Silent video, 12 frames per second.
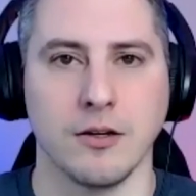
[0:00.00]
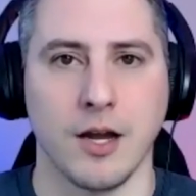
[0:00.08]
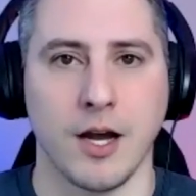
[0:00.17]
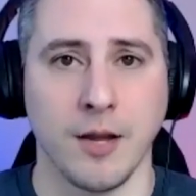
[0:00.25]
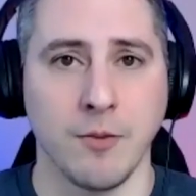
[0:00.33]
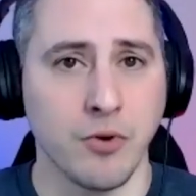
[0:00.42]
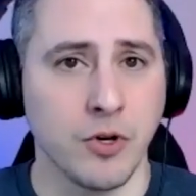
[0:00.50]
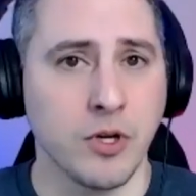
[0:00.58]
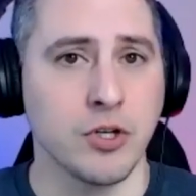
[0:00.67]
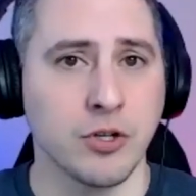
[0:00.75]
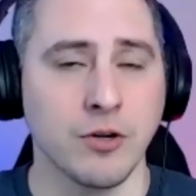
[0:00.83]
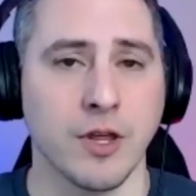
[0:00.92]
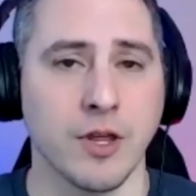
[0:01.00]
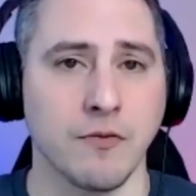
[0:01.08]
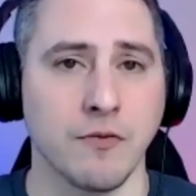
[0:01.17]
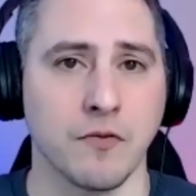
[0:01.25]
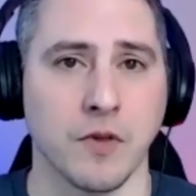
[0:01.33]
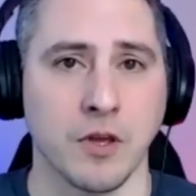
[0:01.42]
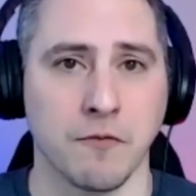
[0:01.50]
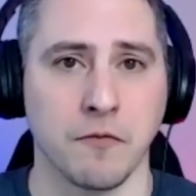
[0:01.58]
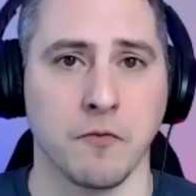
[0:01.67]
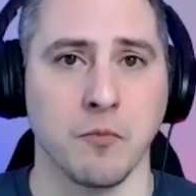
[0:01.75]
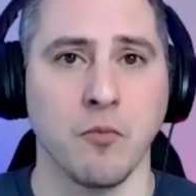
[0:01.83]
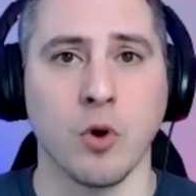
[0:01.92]
I'm pretty sure that if
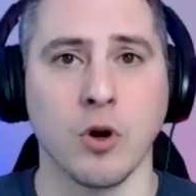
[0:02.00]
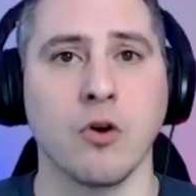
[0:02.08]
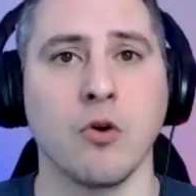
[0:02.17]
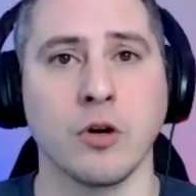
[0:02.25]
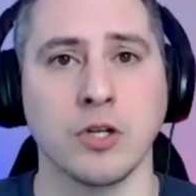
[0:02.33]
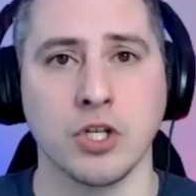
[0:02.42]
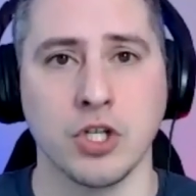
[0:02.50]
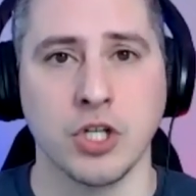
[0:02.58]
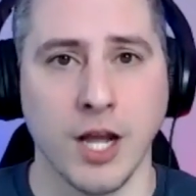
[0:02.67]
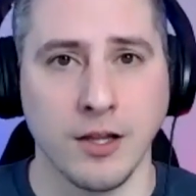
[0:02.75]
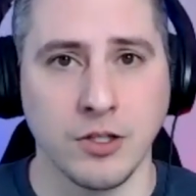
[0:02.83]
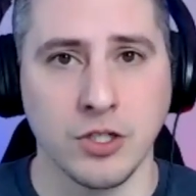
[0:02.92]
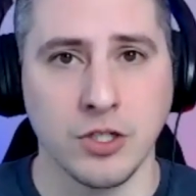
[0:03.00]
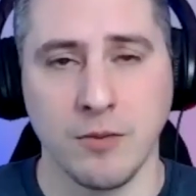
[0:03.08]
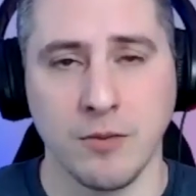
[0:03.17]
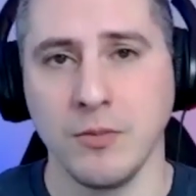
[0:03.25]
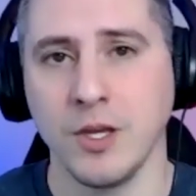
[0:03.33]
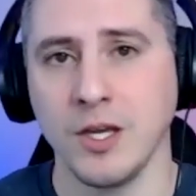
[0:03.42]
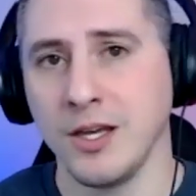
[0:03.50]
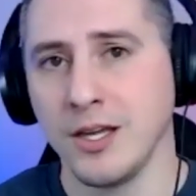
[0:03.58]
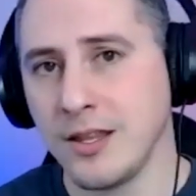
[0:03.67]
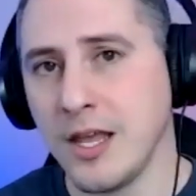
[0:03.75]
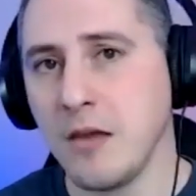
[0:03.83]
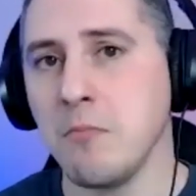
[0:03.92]
more courts challenge them,
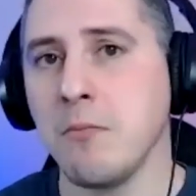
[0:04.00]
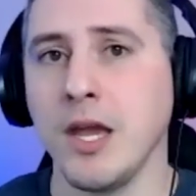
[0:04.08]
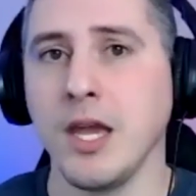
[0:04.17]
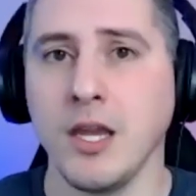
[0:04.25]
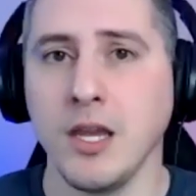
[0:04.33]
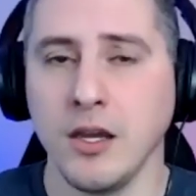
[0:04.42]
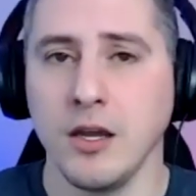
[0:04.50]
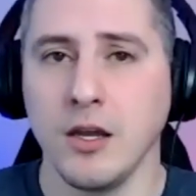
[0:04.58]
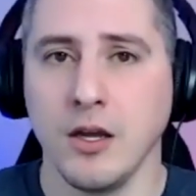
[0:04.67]
they may